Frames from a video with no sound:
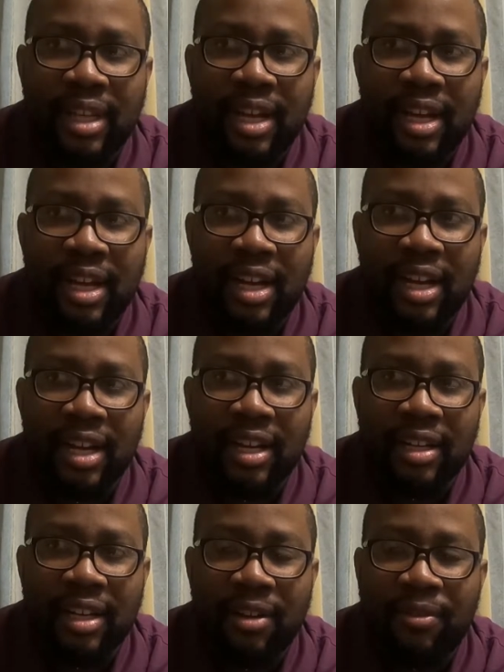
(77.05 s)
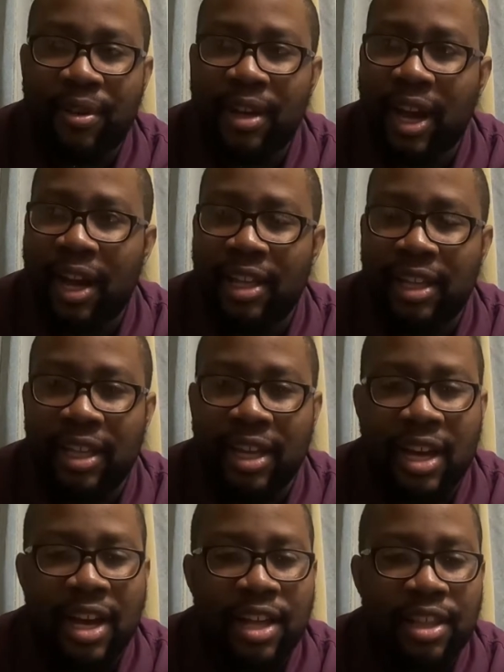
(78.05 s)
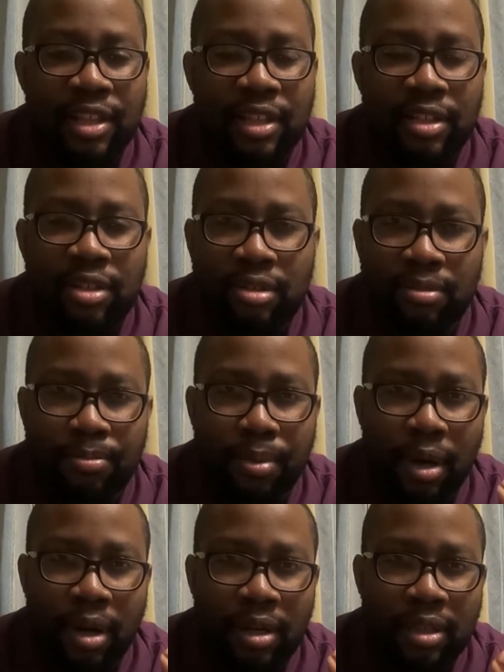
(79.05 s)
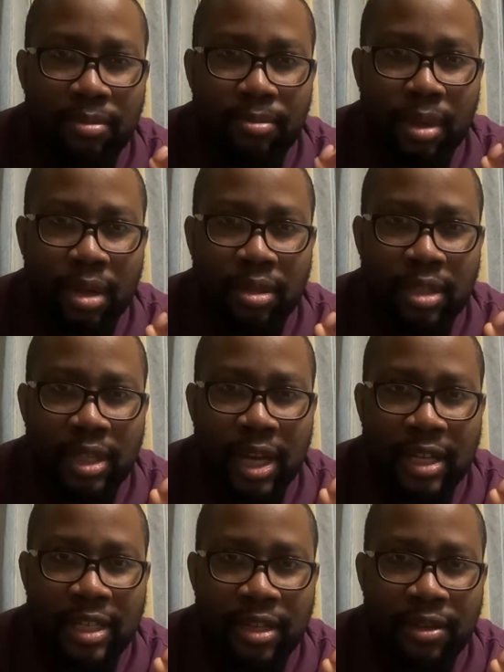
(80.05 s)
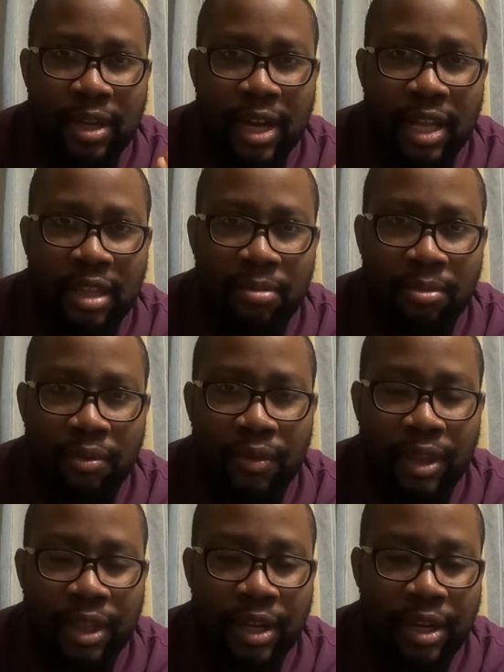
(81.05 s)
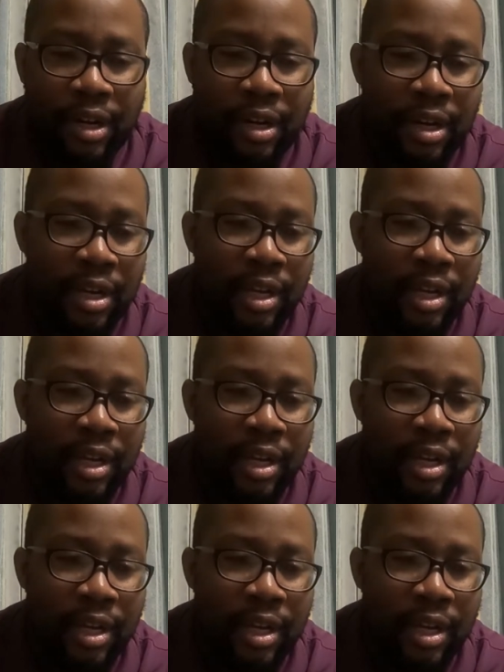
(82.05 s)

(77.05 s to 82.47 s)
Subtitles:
I forgot the little ball, the malt snacks that you get at the movie theater.